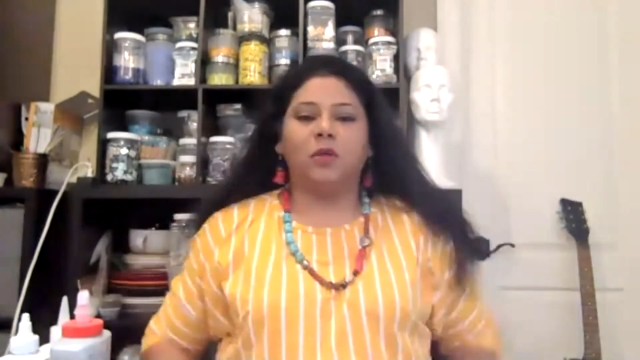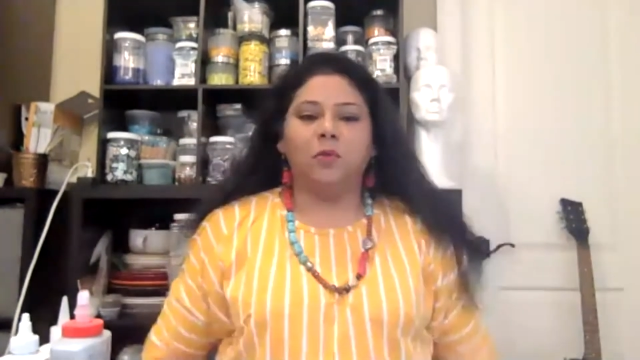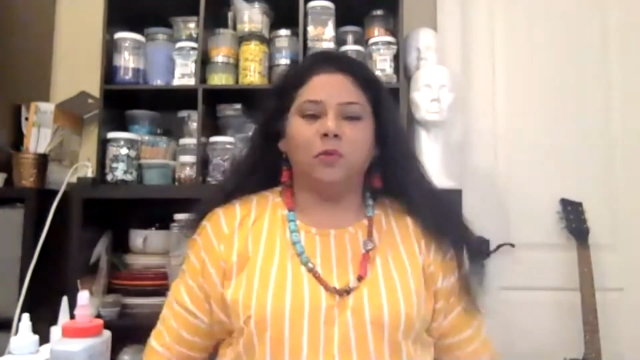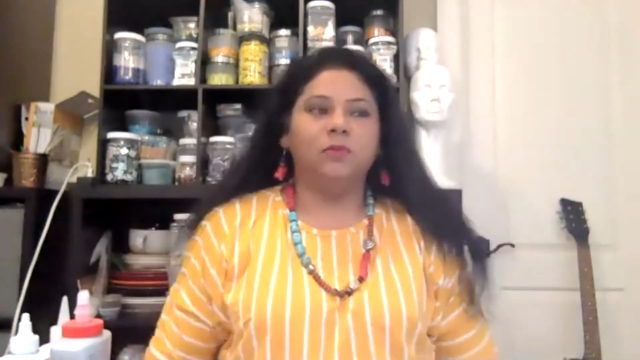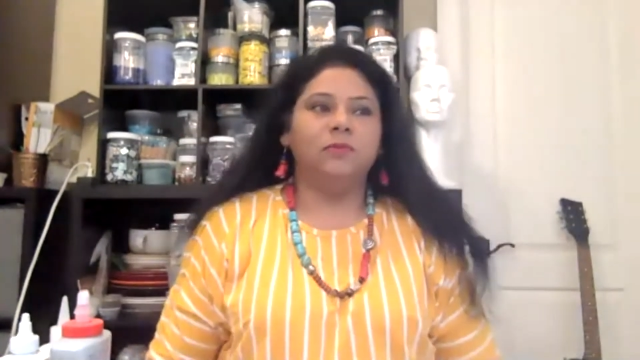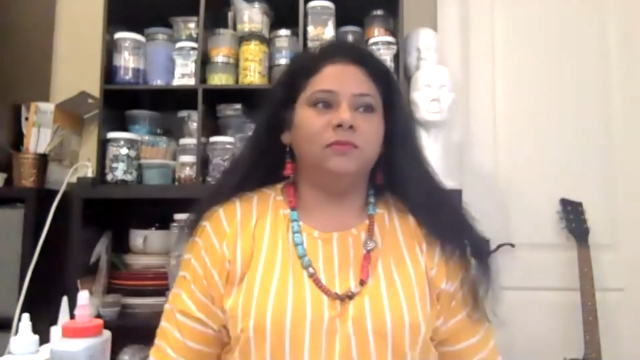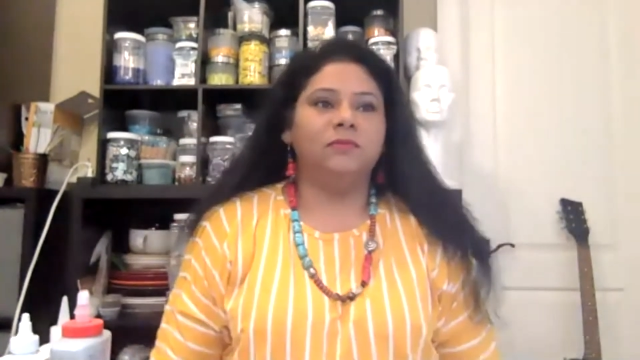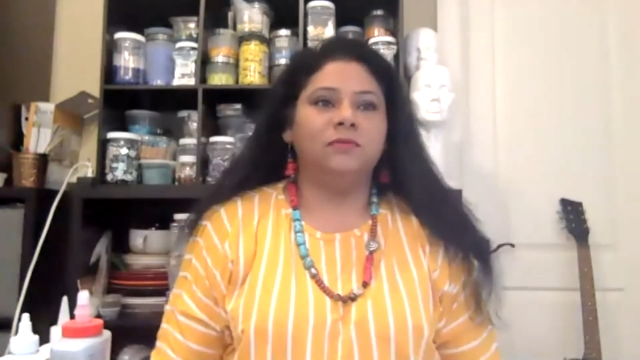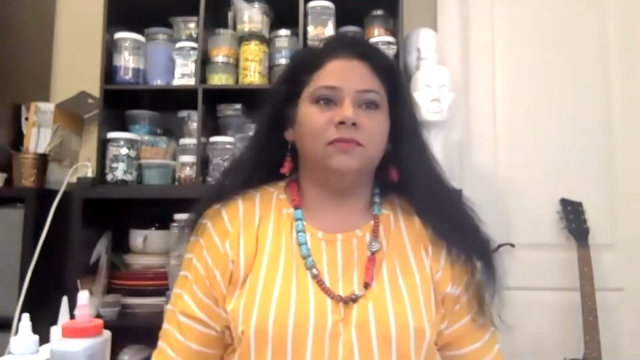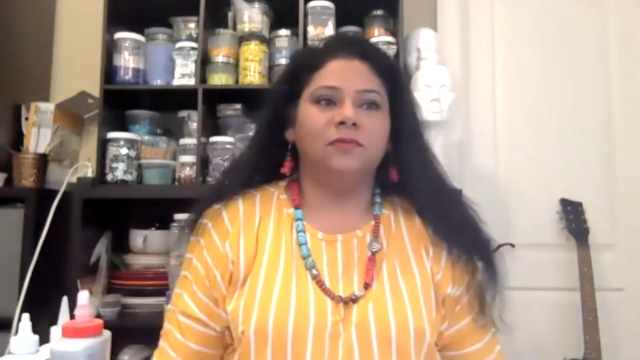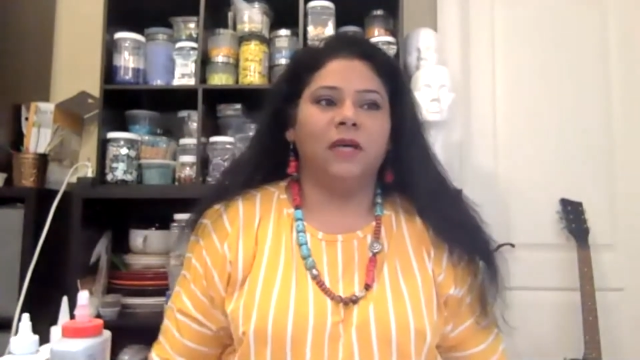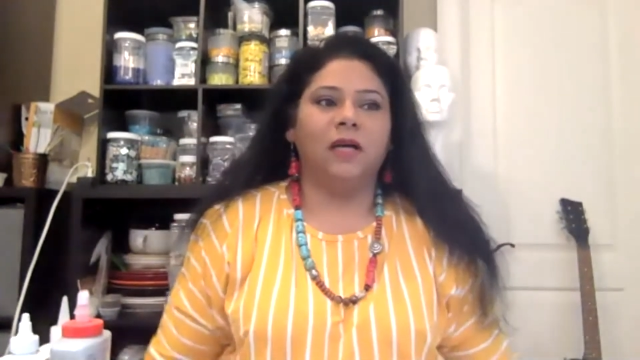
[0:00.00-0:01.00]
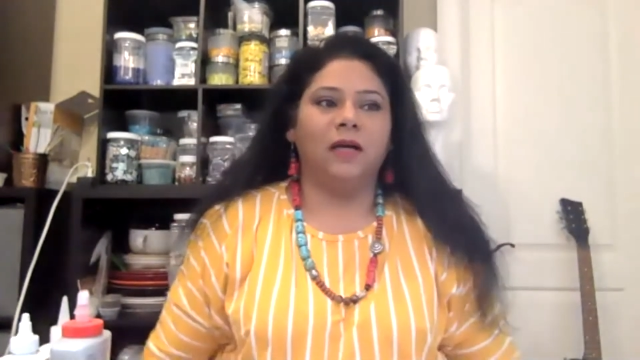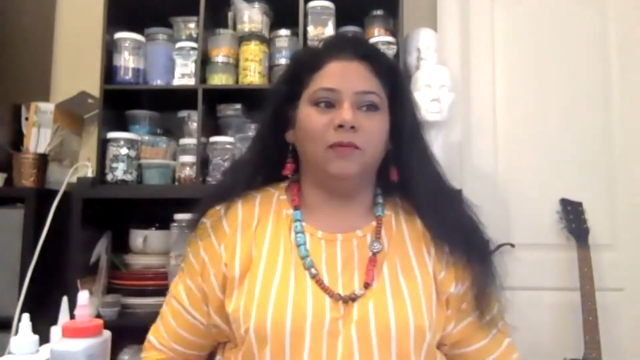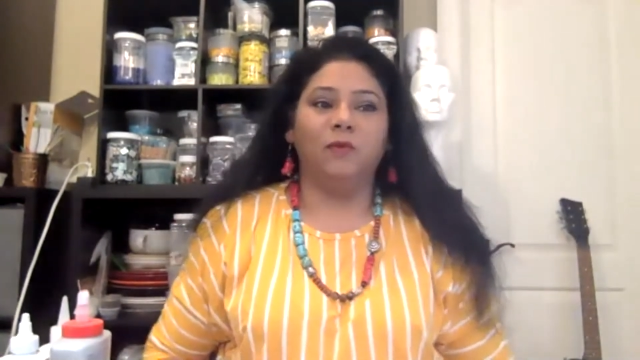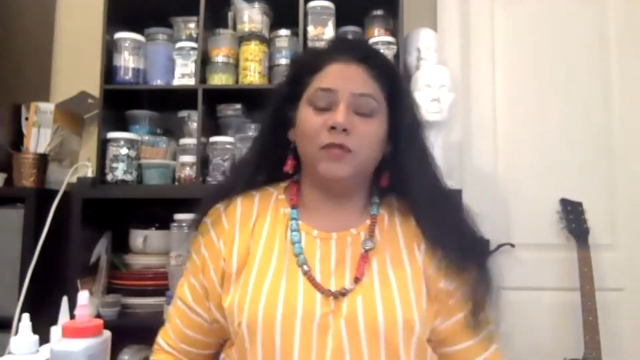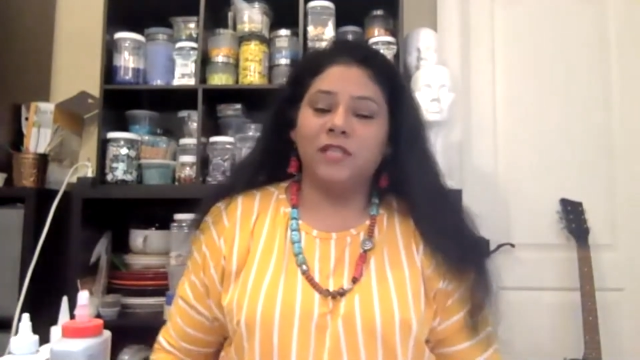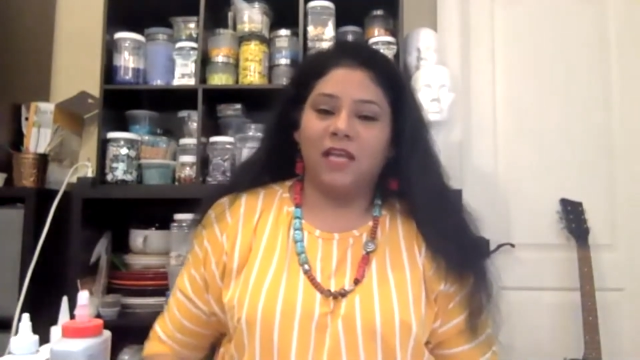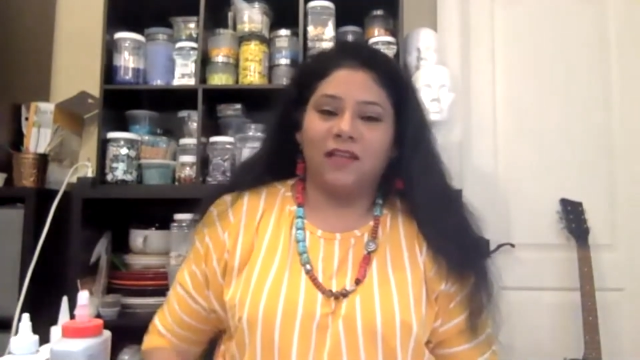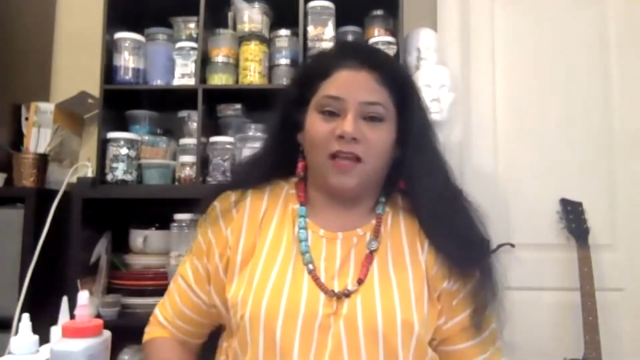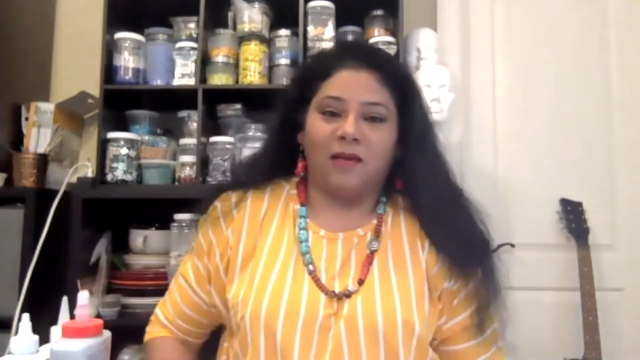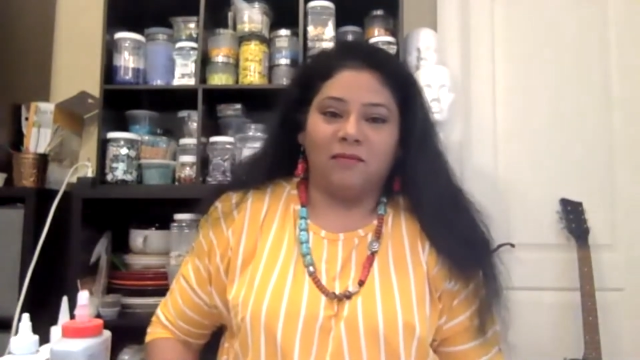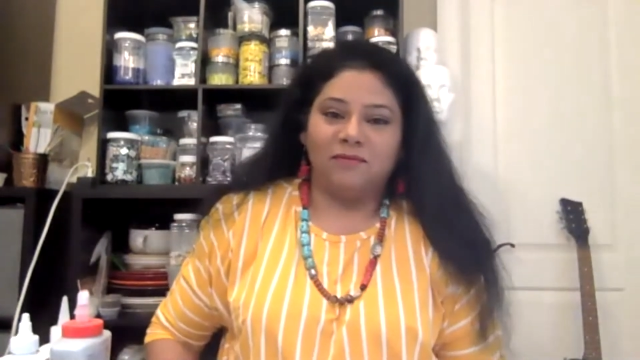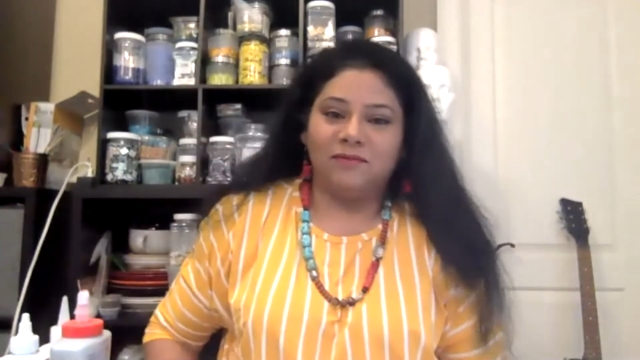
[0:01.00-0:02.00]
to mosaic
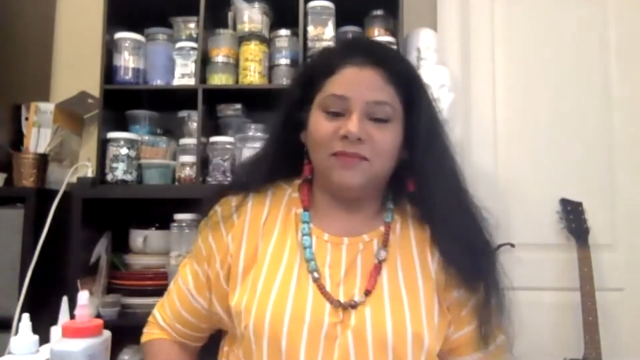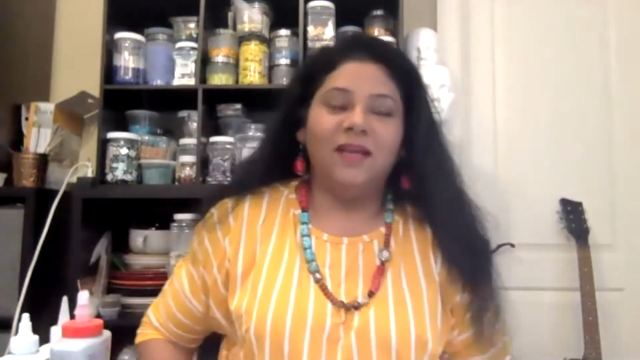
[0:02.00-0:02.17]
them.